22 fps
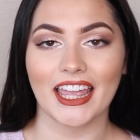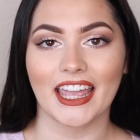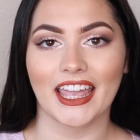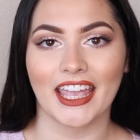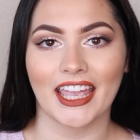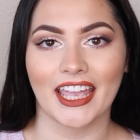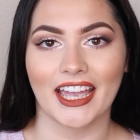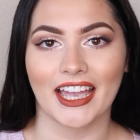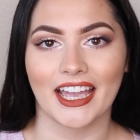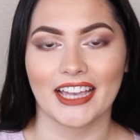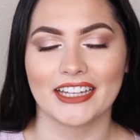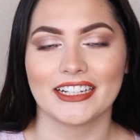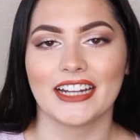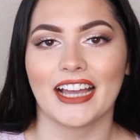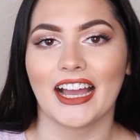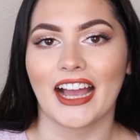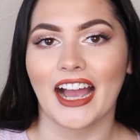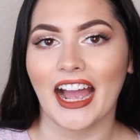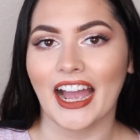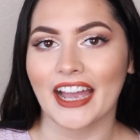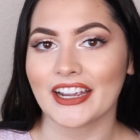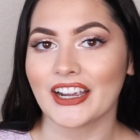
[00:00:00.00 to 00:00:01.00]
and
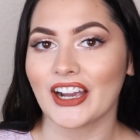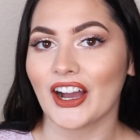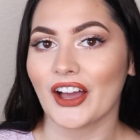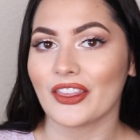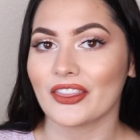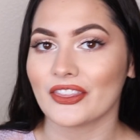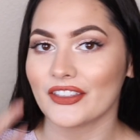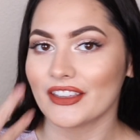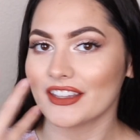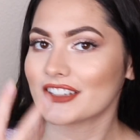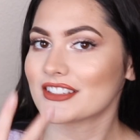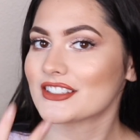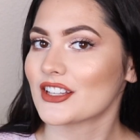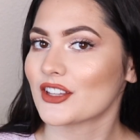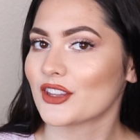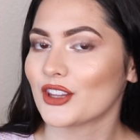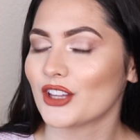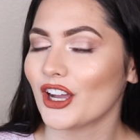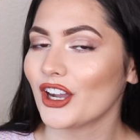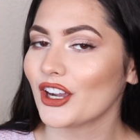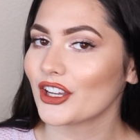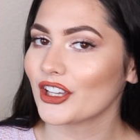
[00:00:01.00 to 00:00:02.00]
I got this
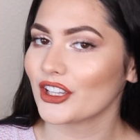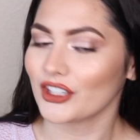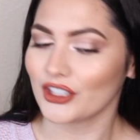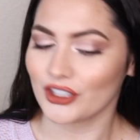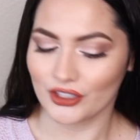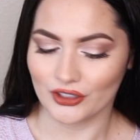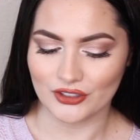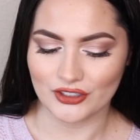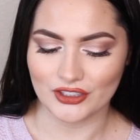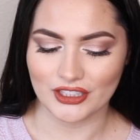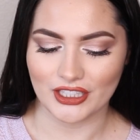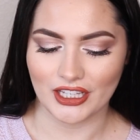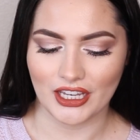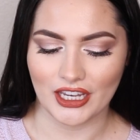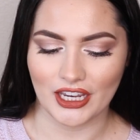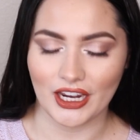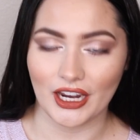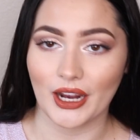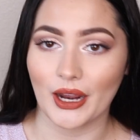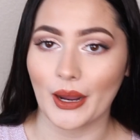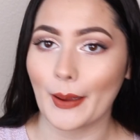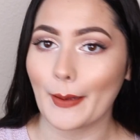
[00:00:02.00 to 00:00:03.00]
look
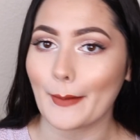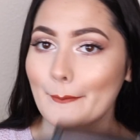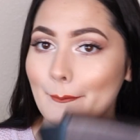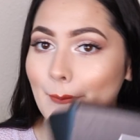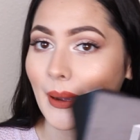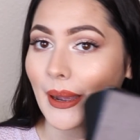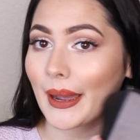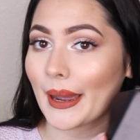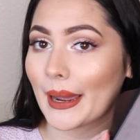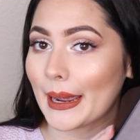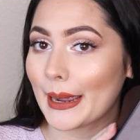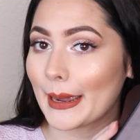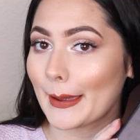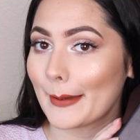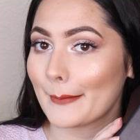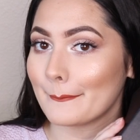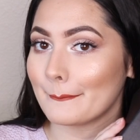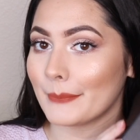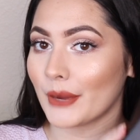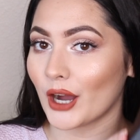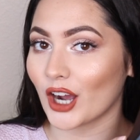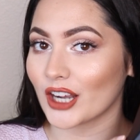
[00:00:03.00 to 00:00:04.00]
using my
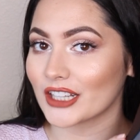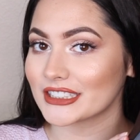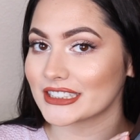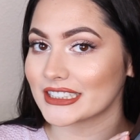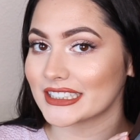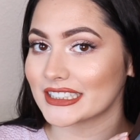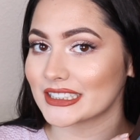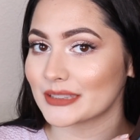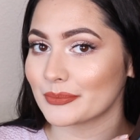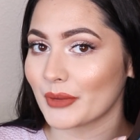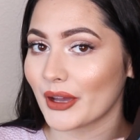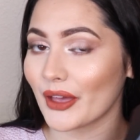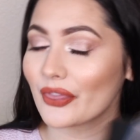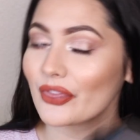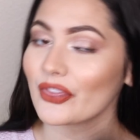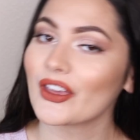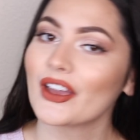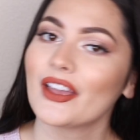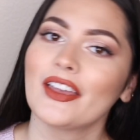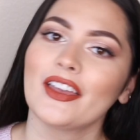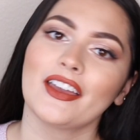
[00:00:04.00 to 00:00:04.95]
box this month.